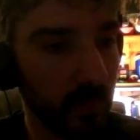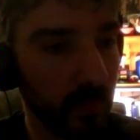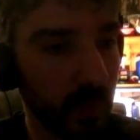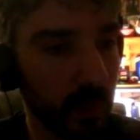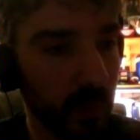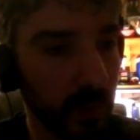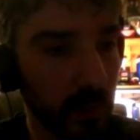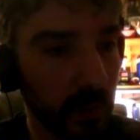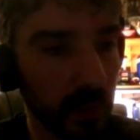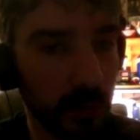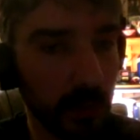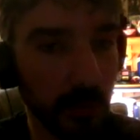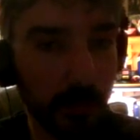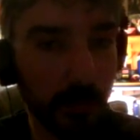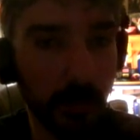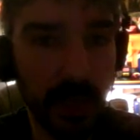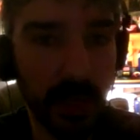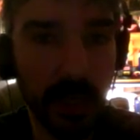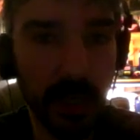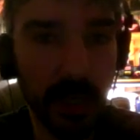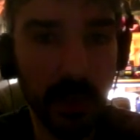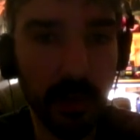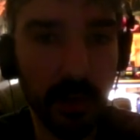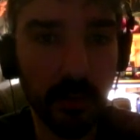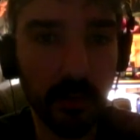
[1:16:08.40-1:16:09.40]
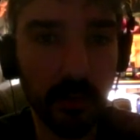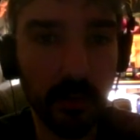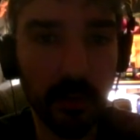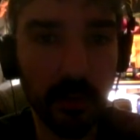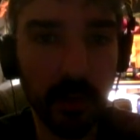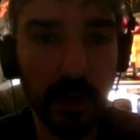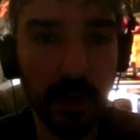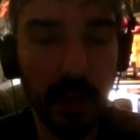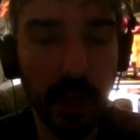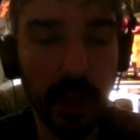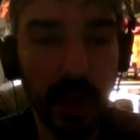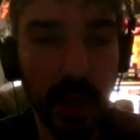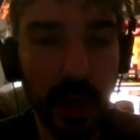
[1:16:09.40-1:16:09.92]
thinking about
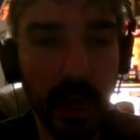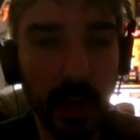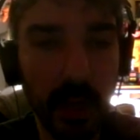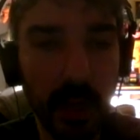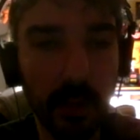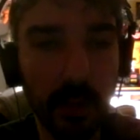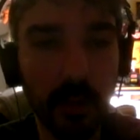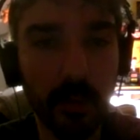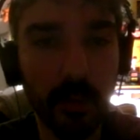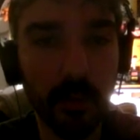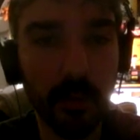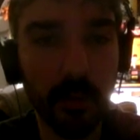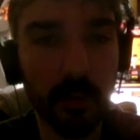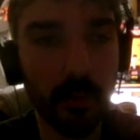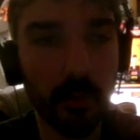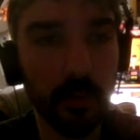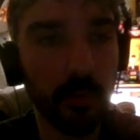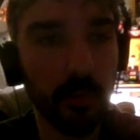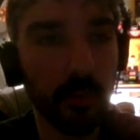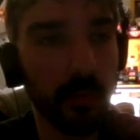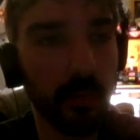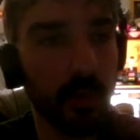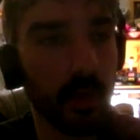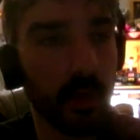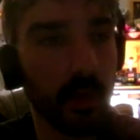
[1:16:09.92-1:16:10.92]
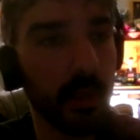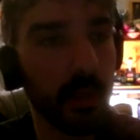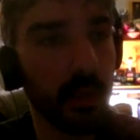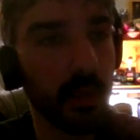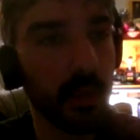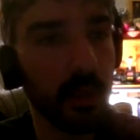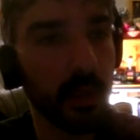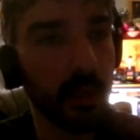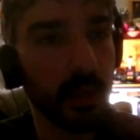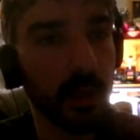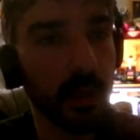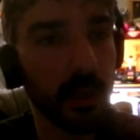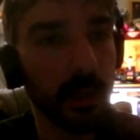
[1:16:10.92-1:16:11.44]
how
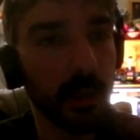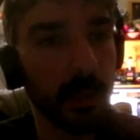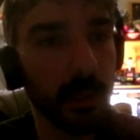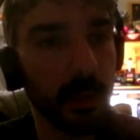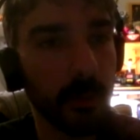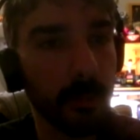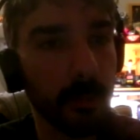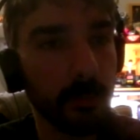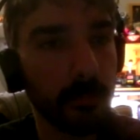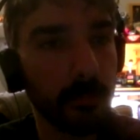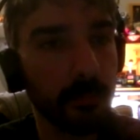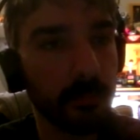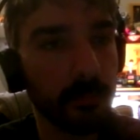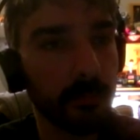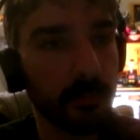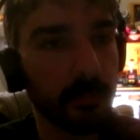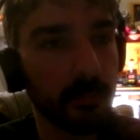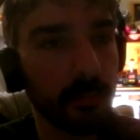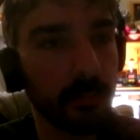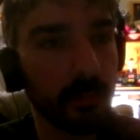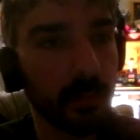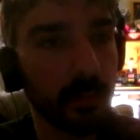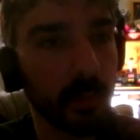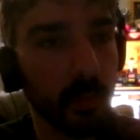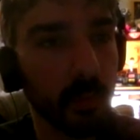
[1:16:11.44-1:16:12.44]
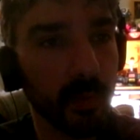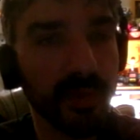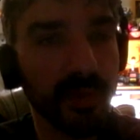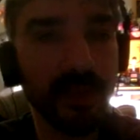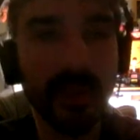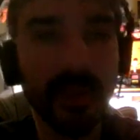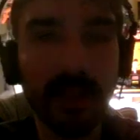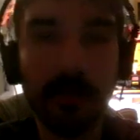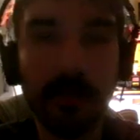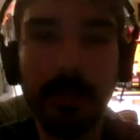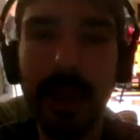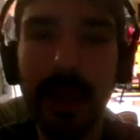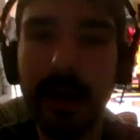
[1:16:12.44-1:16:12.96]
um, we
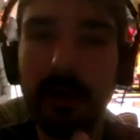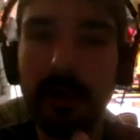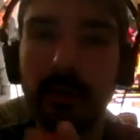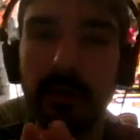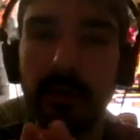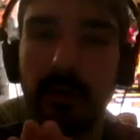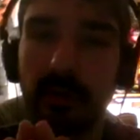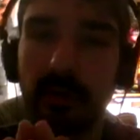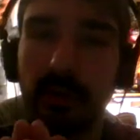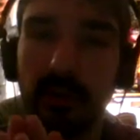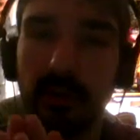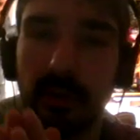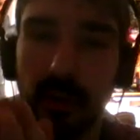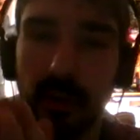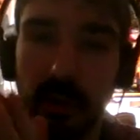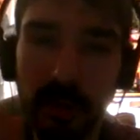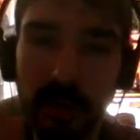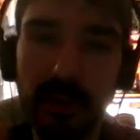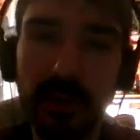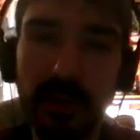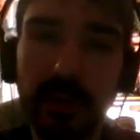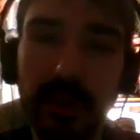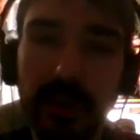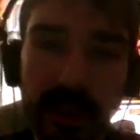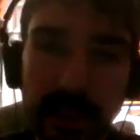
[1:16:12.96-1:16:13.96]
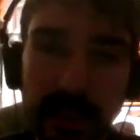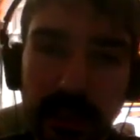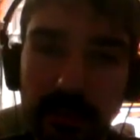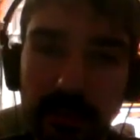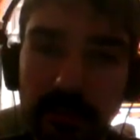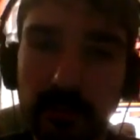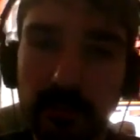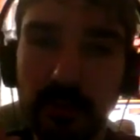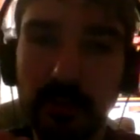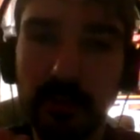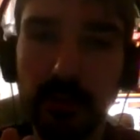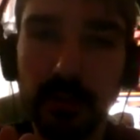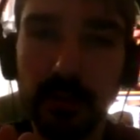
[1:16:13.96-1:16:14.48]
think about good and
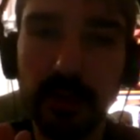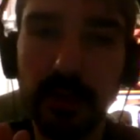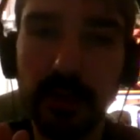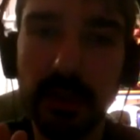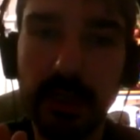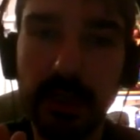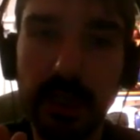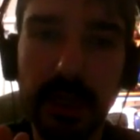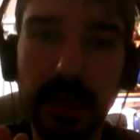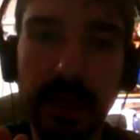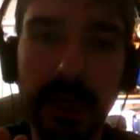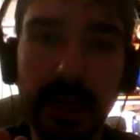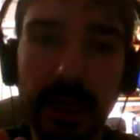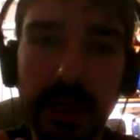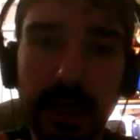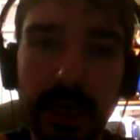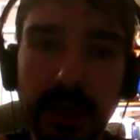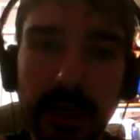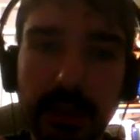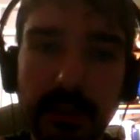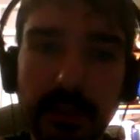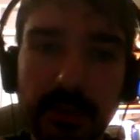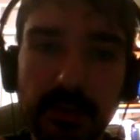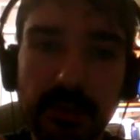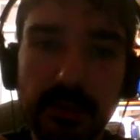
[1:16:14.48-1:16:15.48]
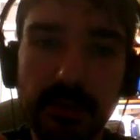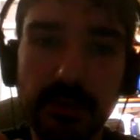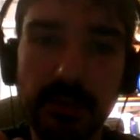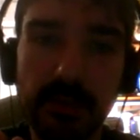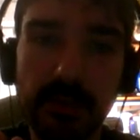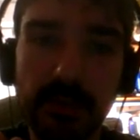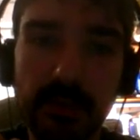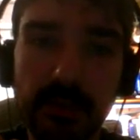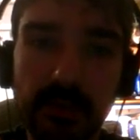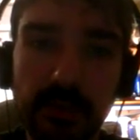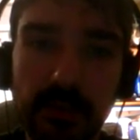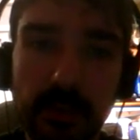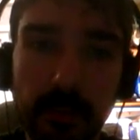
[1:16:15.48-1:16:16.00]
evil
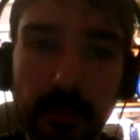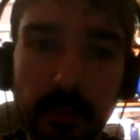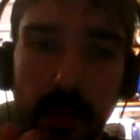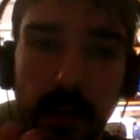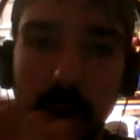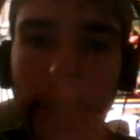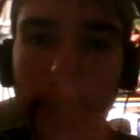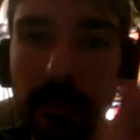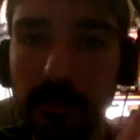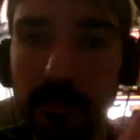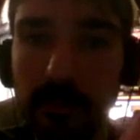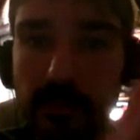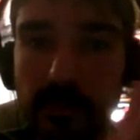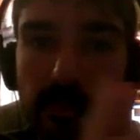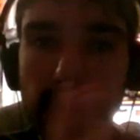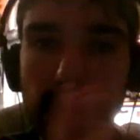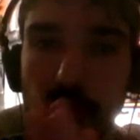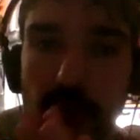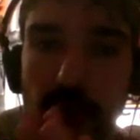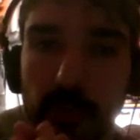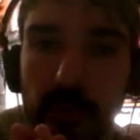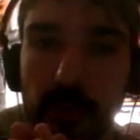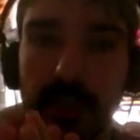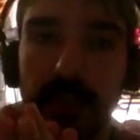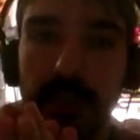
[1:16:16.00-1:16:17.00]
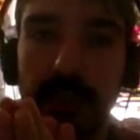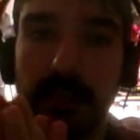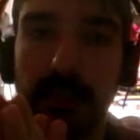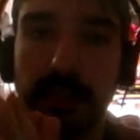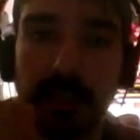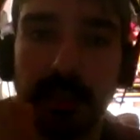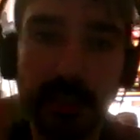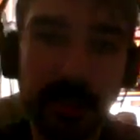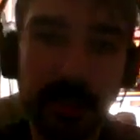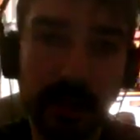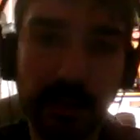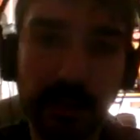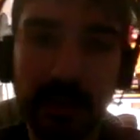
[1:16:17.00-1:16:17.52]
as the problems between
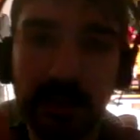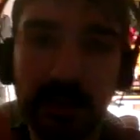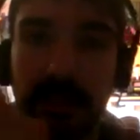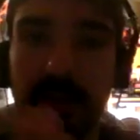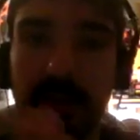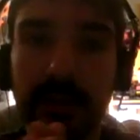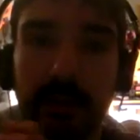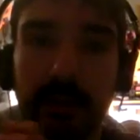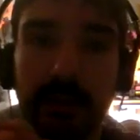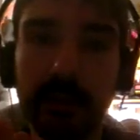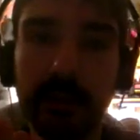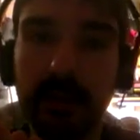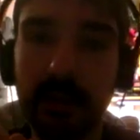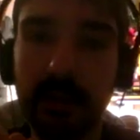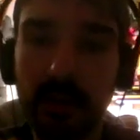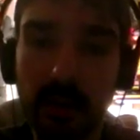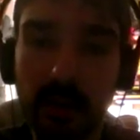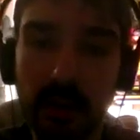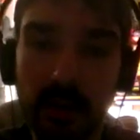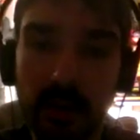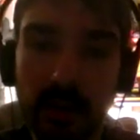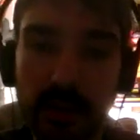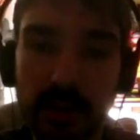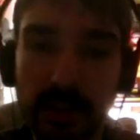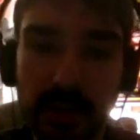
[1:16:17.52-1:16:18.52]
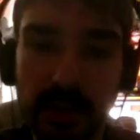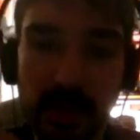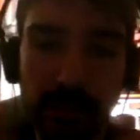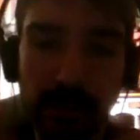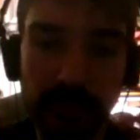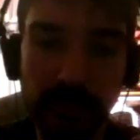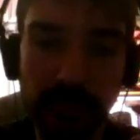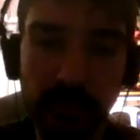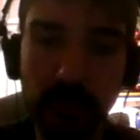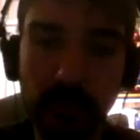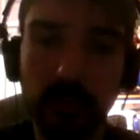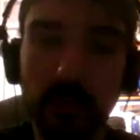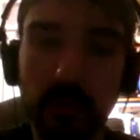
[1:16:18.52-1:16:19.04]
conducting
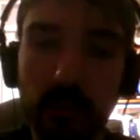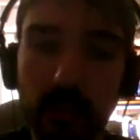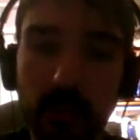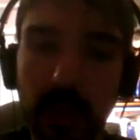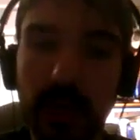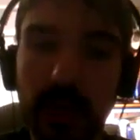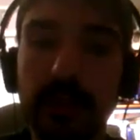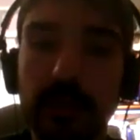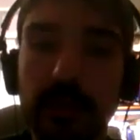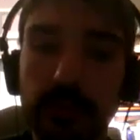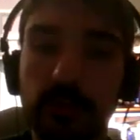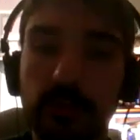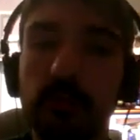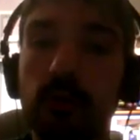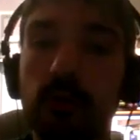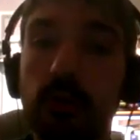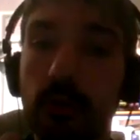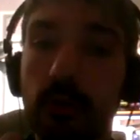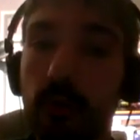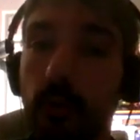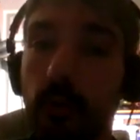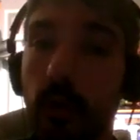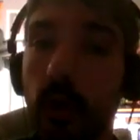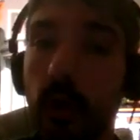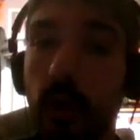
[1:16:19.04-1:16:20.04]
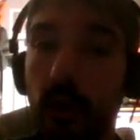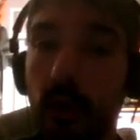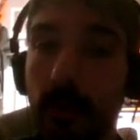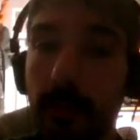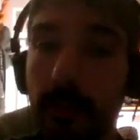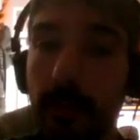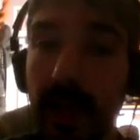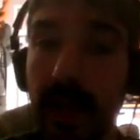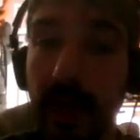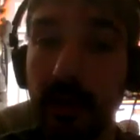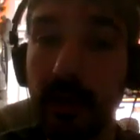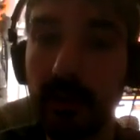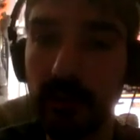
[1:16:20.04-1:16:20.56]
ourselves in a right or wrong
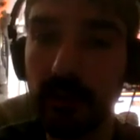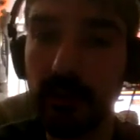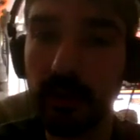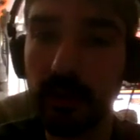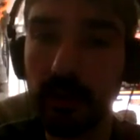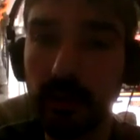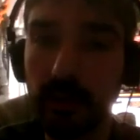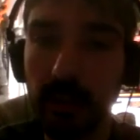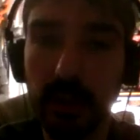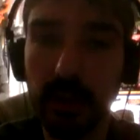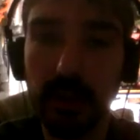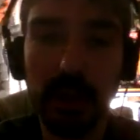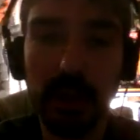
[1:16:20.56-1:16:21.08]
manner.